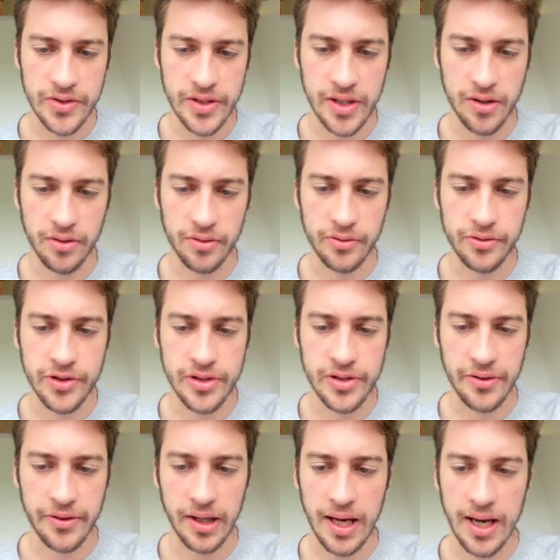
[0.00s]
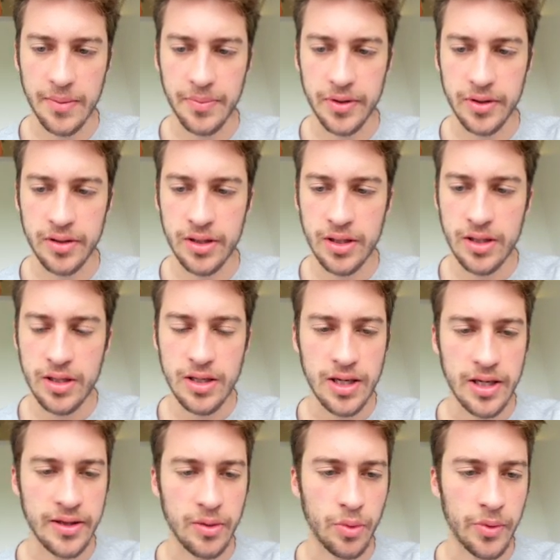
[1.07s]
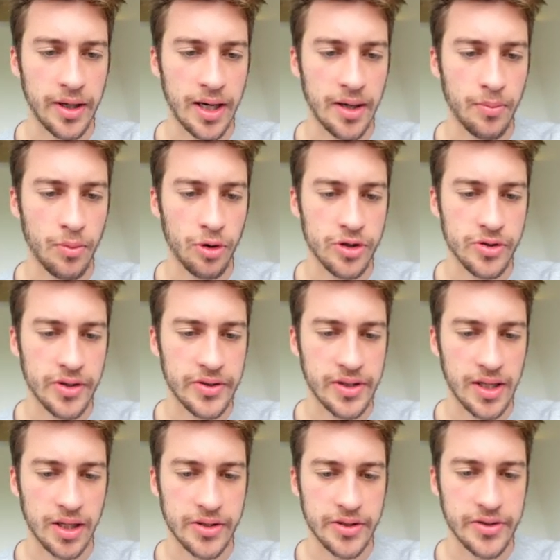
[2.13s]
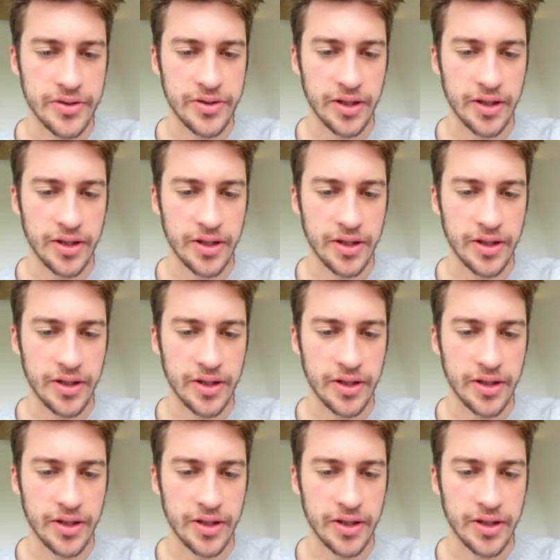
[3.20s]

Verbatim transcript: here, and just nothing happened. And then when we got more transactions,